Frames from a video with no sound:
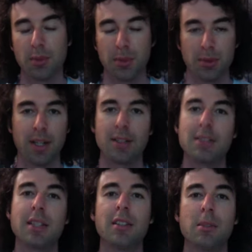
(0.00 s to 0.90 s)
which are either
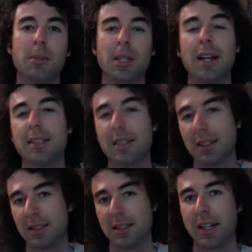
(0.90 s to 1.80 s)
sent to me
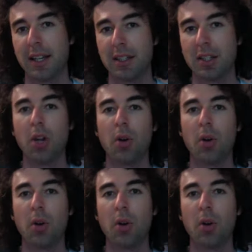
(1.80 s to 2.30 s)
unsolicited,